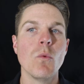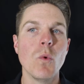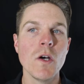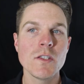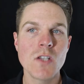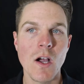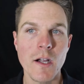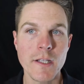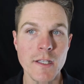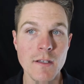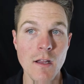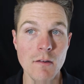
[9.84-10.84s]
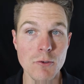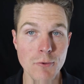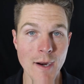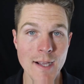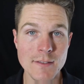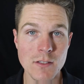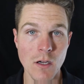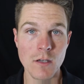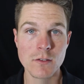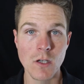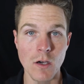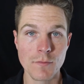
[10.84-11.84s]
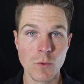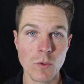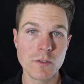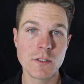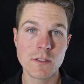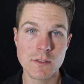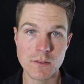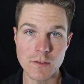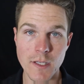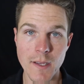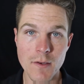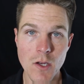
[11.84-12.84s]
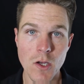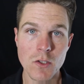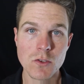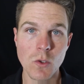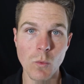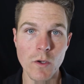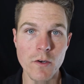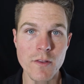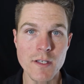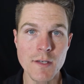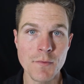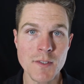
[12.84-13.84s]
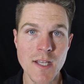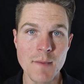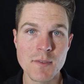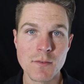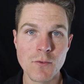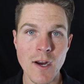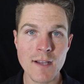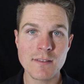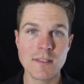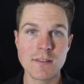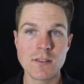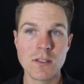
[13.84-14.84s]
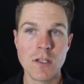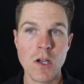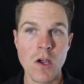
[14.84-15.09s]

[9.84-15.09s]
We're talking grass on golf courses, okay? So what are the different types of grasses?